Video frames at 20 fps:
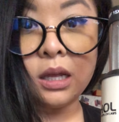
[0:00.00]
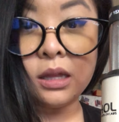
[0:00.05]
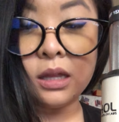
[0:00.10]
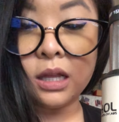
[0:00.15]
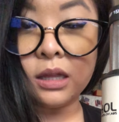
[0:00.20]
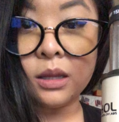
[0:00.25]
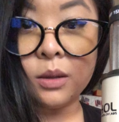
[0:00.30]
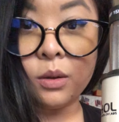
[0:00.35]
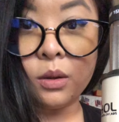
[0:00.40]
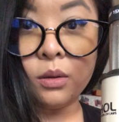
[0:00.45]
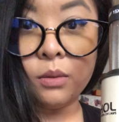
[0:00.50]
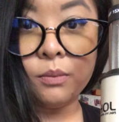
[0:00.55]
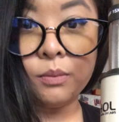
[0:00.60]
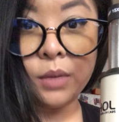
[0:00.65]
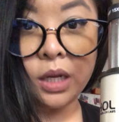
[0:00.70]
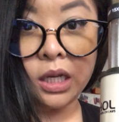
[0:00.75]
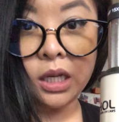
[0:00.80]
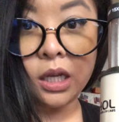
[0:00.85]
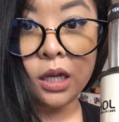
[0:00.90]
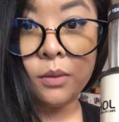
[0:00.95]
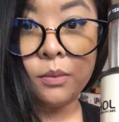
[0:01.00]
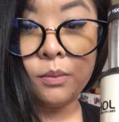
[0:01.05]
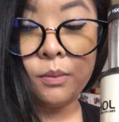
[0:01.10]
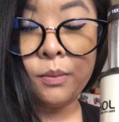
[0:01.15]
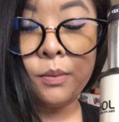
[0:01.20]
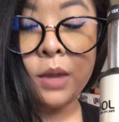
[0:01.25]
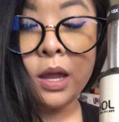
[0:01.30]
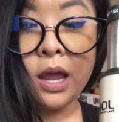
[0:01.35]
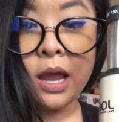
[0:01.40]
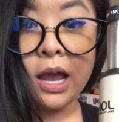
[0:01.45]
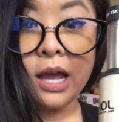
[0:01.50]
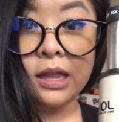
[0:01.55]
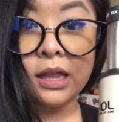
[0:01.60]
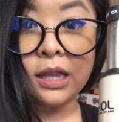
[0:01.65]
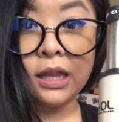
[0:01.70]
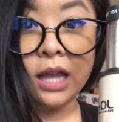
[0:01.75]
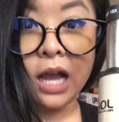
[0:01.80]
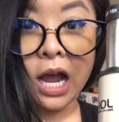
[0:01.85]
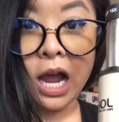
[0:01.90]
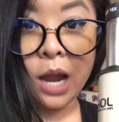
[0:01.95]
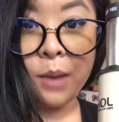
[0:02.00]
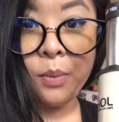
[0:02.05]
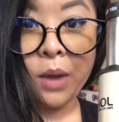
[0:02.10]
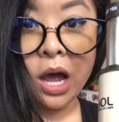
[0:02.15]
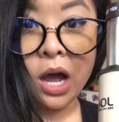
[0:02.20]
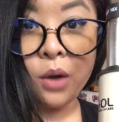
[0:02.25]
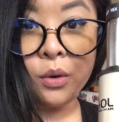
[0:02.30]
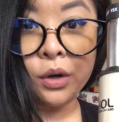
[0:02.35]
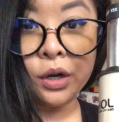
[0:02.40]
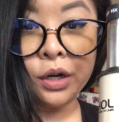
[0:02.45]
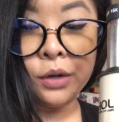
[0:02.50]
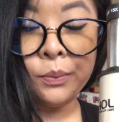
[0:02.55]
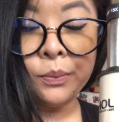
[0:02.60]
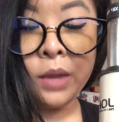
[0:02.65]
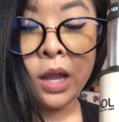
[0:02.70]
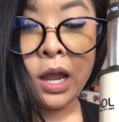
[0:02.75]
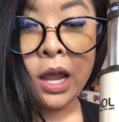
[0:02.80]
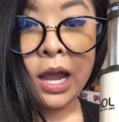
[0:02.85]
and then the medium and the high power.